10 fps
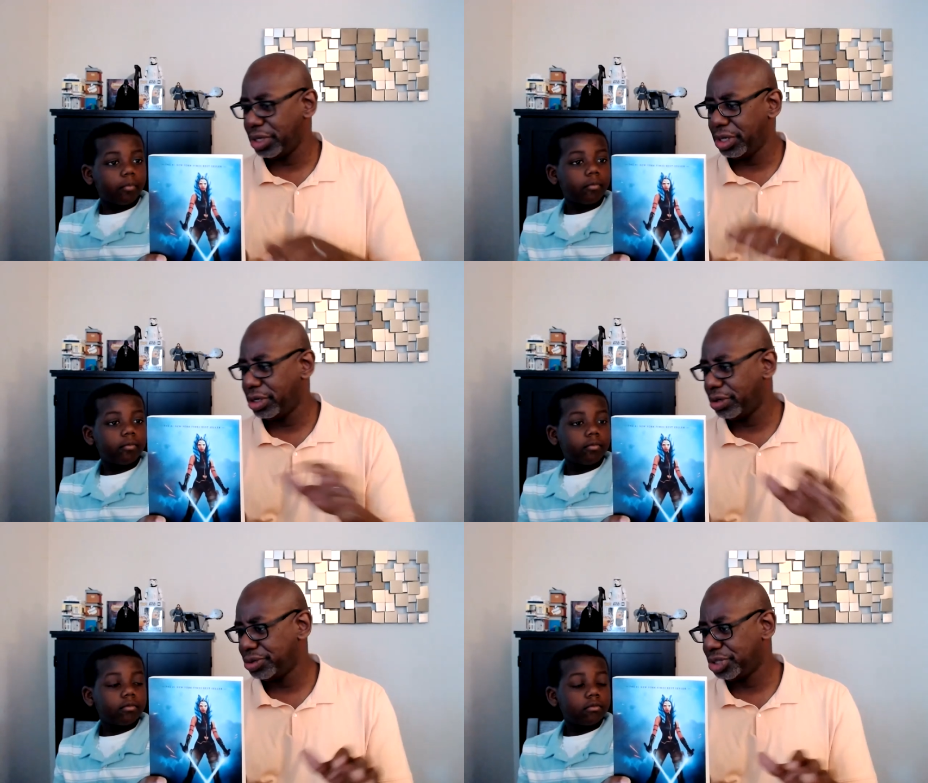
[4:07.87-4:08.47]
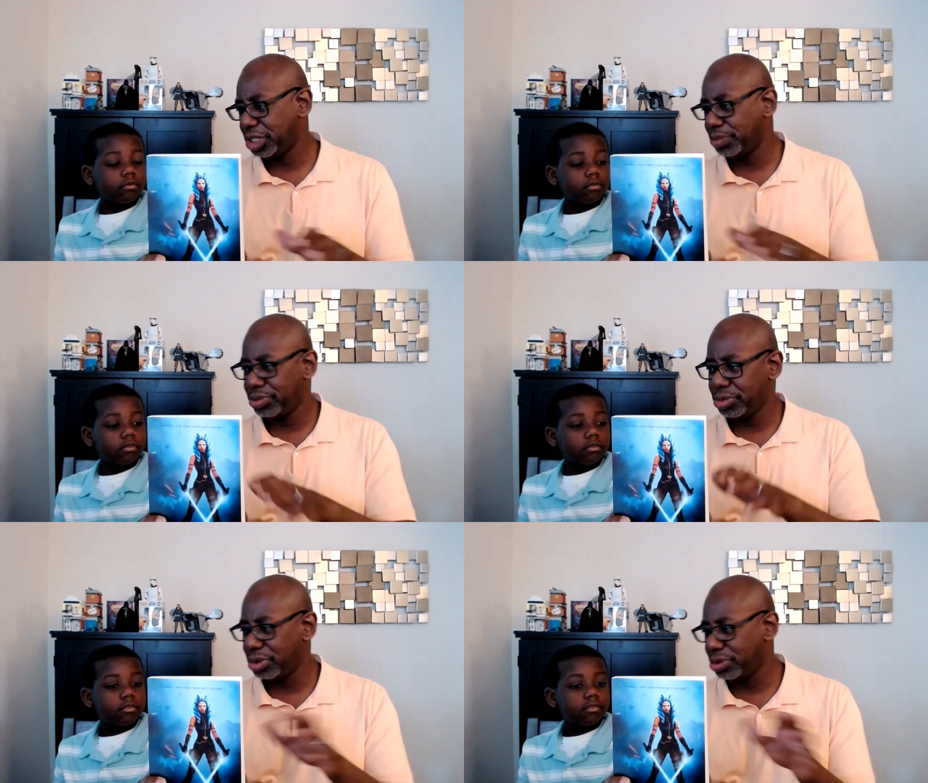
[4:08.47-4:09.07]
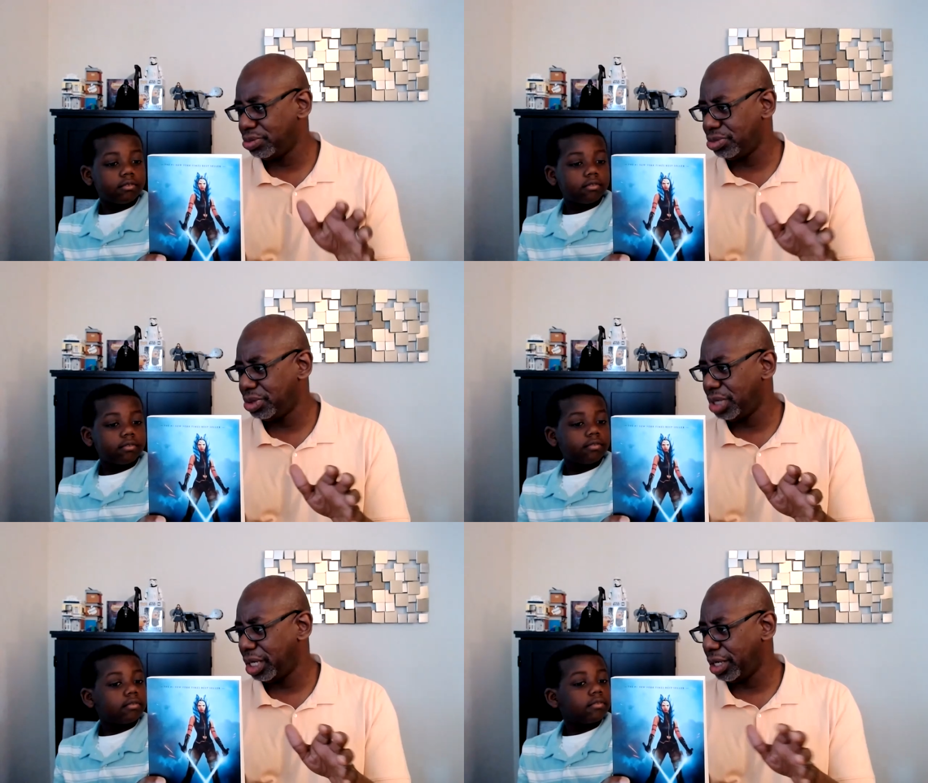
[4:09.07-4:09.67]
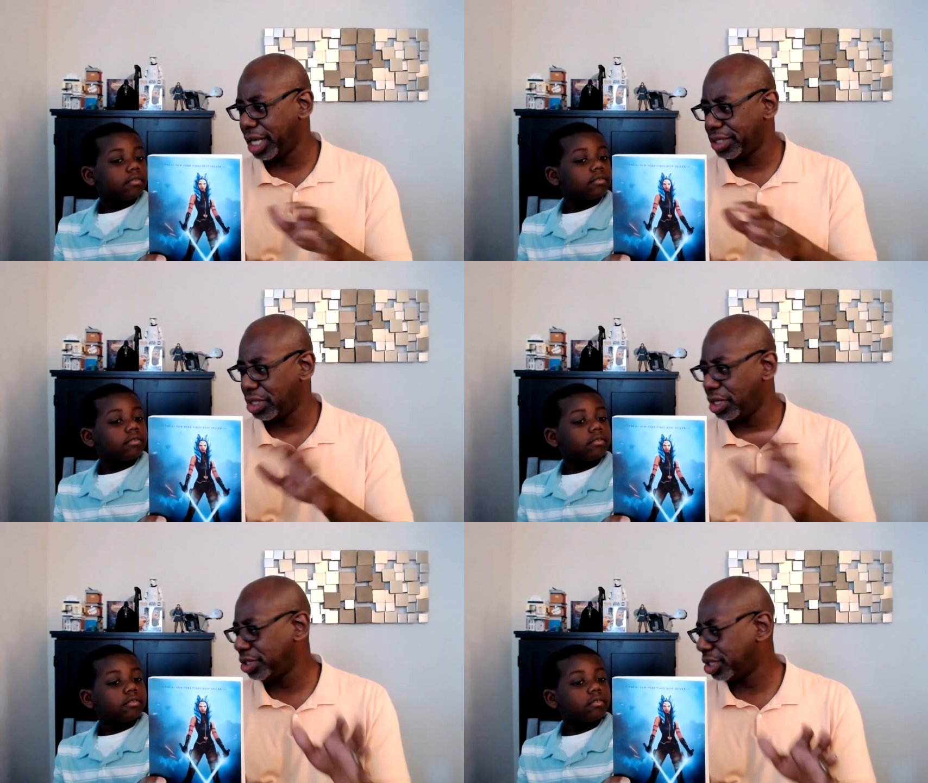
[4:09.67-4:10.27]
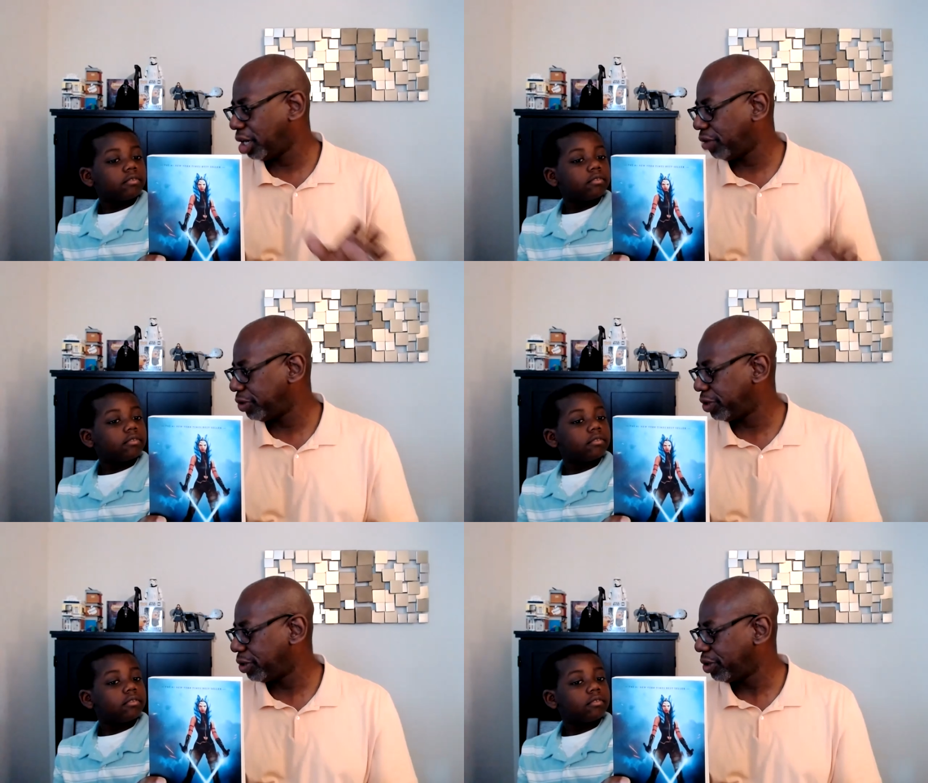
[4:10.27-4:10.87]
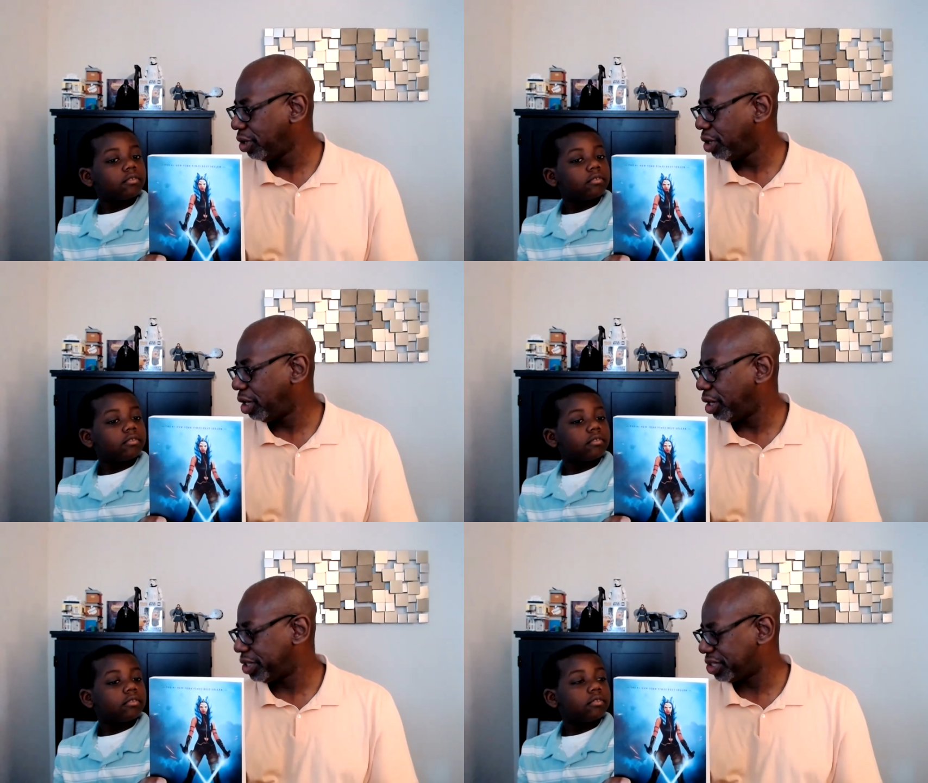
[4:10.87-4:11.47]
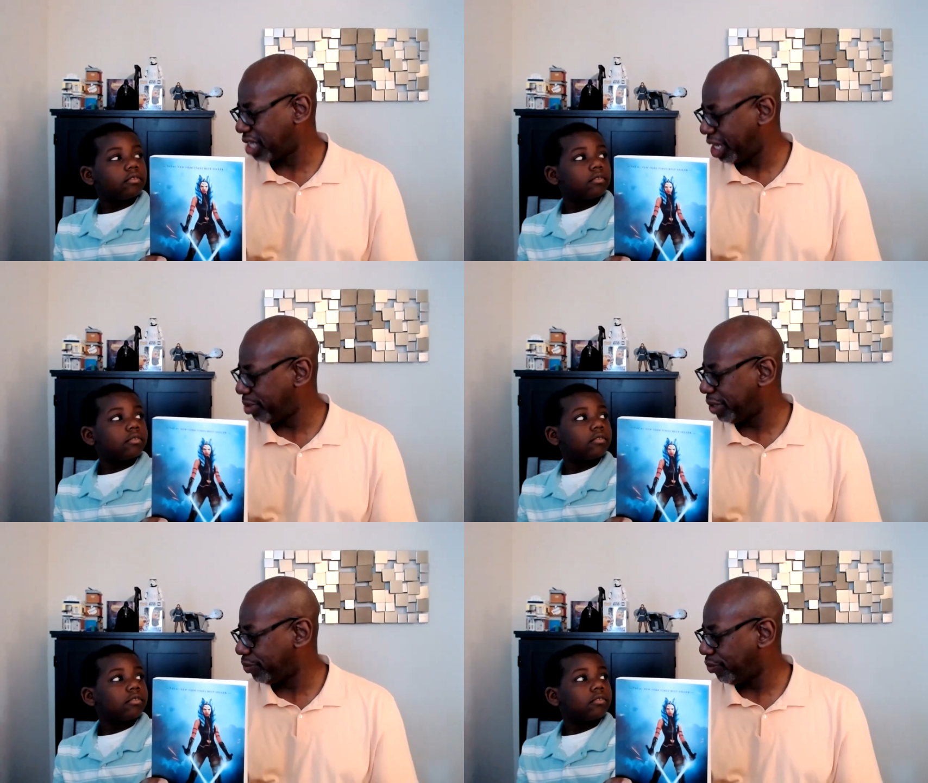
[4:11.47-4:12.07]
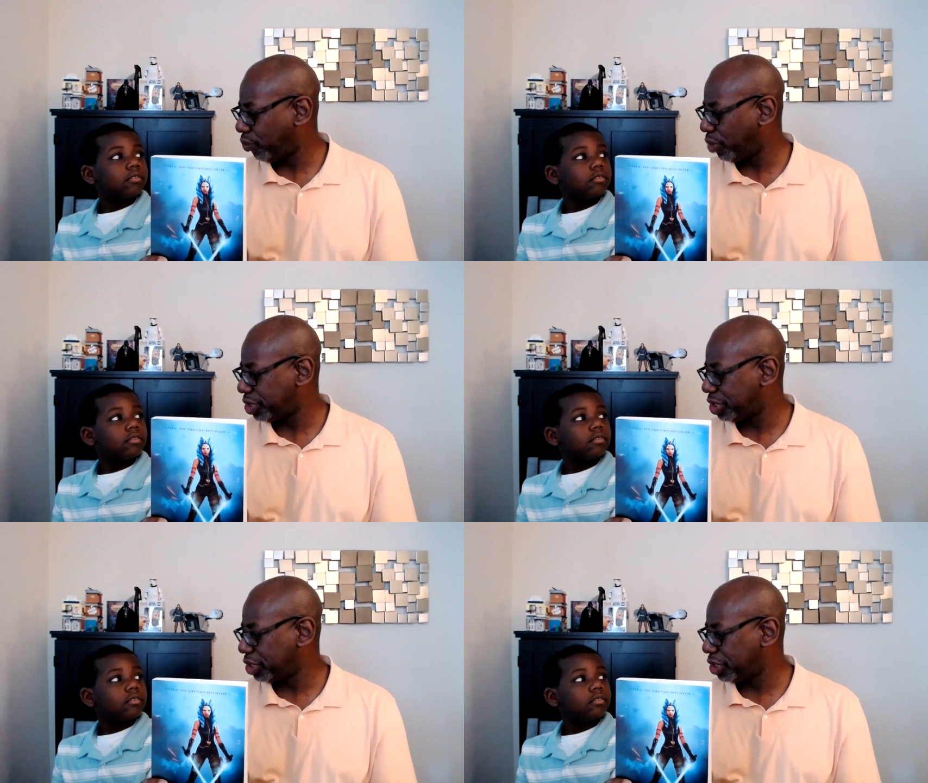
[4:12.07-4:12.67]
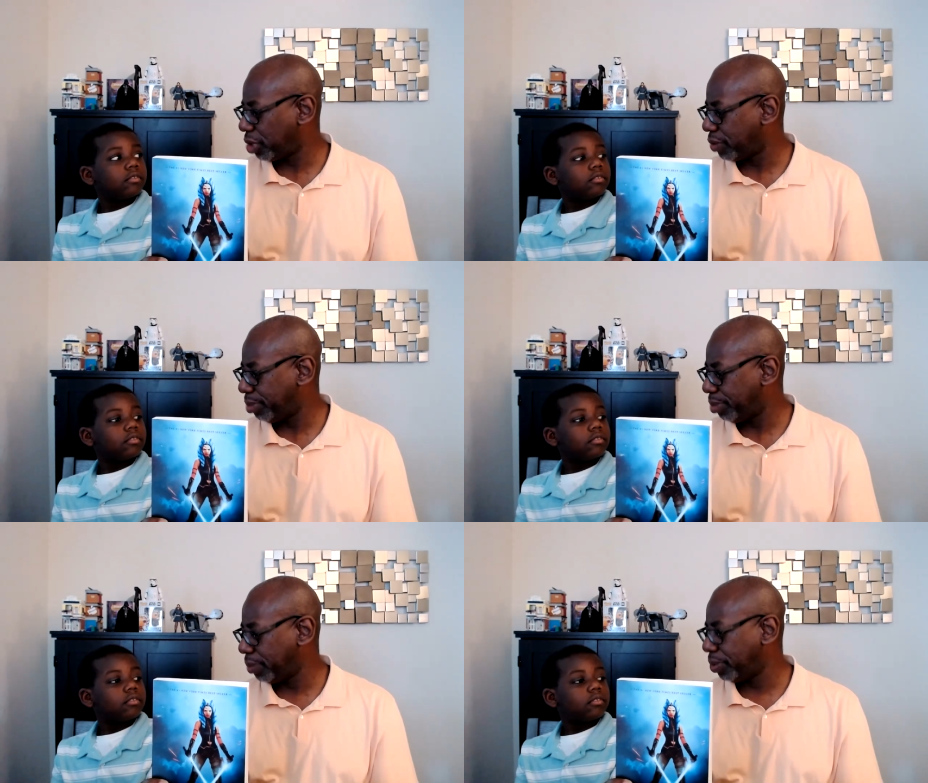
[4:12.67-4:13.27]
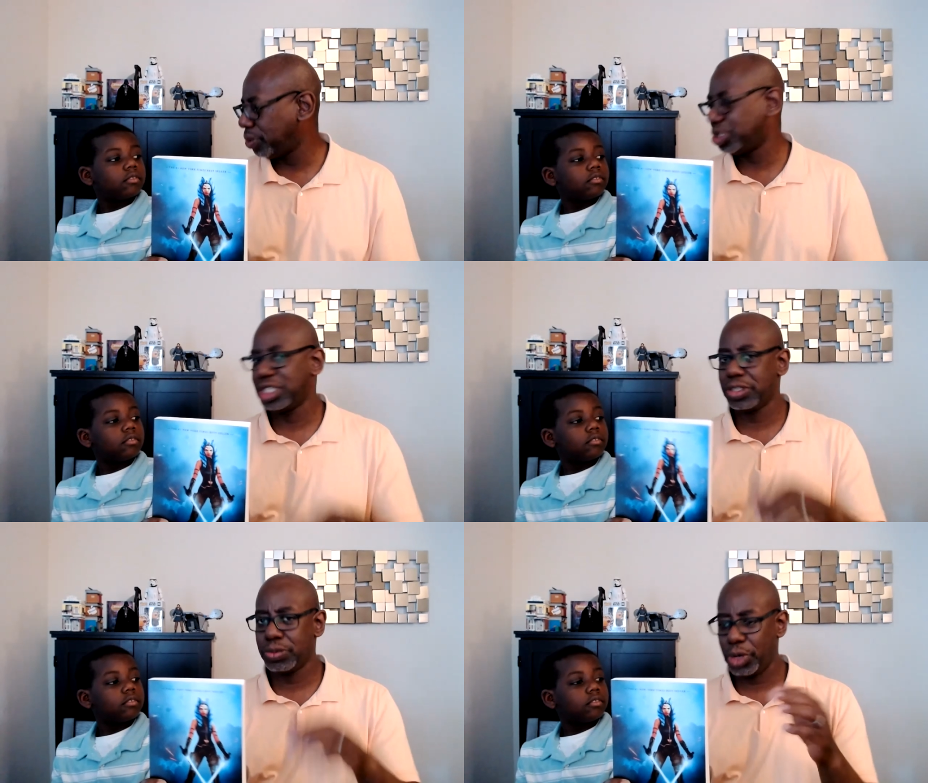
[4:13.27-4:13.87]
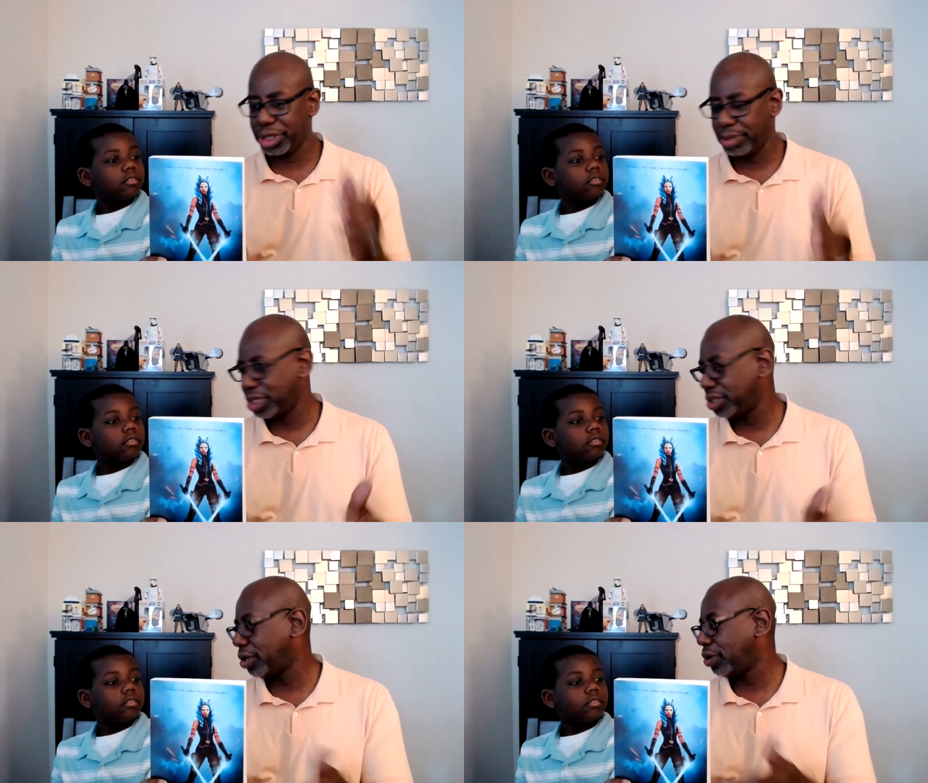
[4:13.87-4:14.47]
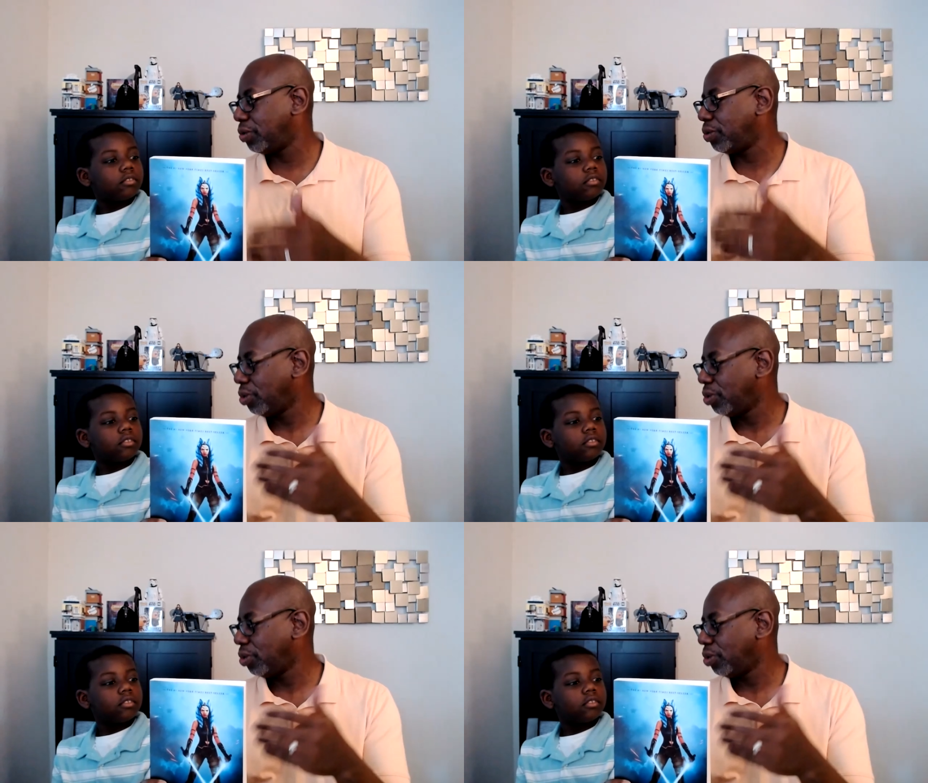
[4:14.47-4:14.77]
Speaker 1: uh, she uh, has an undercover uh, assignment where she's working with people. She doesn't want them to know